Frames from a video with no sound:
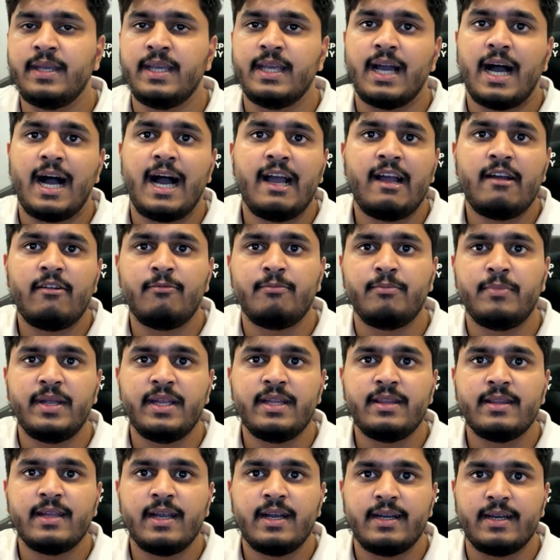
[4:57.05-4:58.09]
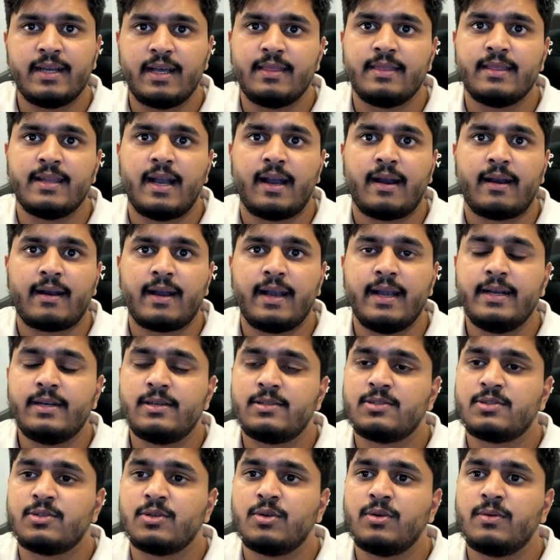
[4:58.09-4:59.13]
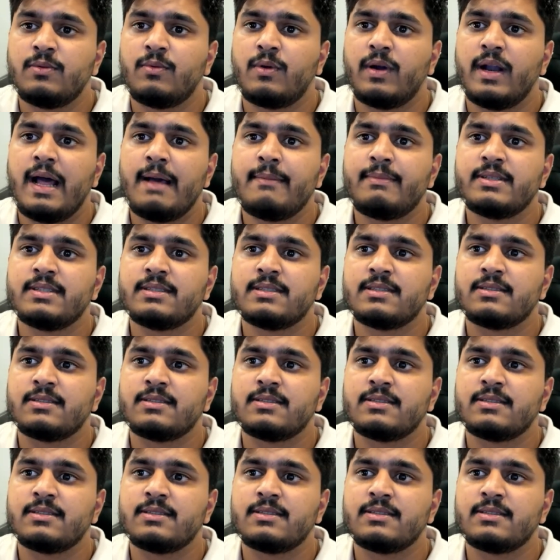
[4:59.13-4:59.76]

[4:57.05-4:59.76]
I have been there, done that, right? So what happens is